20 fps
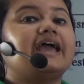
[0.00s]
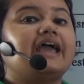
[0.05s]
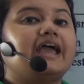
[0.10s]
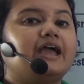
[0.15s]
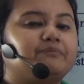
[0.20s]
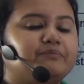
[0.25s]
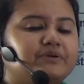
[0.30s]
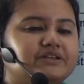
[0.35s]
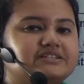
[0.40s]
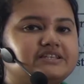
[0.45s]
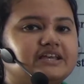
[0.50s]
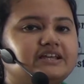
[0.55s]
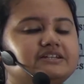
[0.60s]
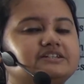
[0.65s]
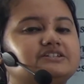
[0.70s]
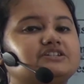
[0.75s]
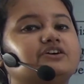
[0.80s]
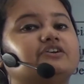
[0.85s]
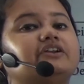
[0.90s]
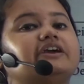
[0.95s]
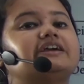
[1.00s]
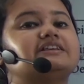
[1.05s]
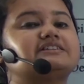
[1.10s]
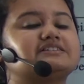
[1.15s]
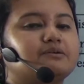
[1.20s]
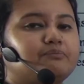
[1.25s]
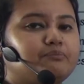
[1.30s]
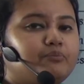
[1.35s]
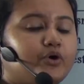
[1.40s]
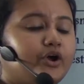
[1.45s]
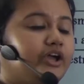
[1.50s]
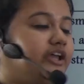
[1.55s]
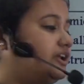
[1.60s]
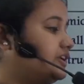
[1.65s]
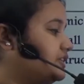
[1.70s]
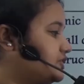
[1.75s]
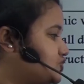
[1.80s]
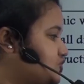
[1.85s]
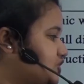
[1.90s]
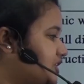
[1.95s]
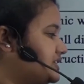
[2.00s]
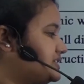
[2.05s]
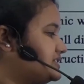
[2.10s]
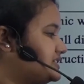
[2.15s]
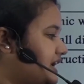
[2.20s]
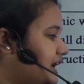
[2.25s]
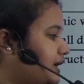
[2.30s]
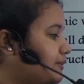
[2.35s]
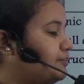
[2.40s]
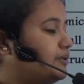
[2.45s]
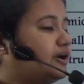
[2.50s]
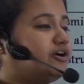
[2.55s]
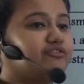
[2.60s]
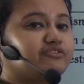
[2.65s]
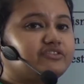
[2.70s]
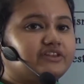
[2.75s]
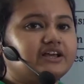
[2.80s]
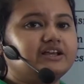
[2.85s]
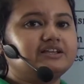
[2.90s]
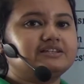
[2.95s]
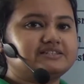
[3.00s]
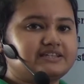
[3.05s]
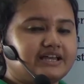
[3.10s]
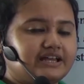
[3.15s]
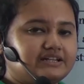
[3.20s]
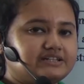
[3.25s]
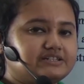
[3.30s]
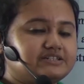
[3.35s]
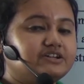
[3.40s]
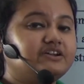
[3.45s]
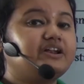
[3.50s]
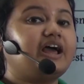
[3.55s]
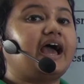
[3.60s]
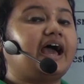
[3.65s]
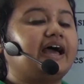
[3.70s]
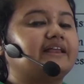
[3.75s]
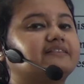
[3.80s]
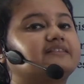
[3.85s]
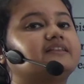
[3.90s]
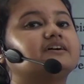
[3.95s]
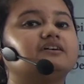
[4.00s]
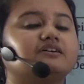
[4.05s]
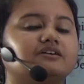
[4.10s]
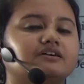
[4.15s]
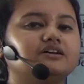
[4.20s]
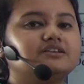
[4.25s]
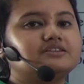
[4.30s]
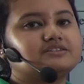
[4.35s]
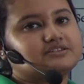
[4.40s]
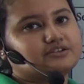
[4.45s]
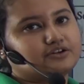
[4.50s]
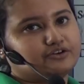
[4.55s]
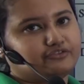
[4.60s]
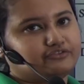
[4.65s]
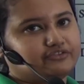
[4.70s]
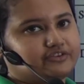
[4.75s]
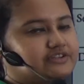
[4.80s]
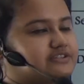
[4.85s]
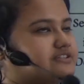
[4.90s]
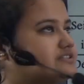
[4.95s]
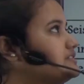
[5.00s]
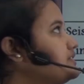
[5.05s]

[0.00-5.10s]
epicenter is a point just above the center at the earth's surface.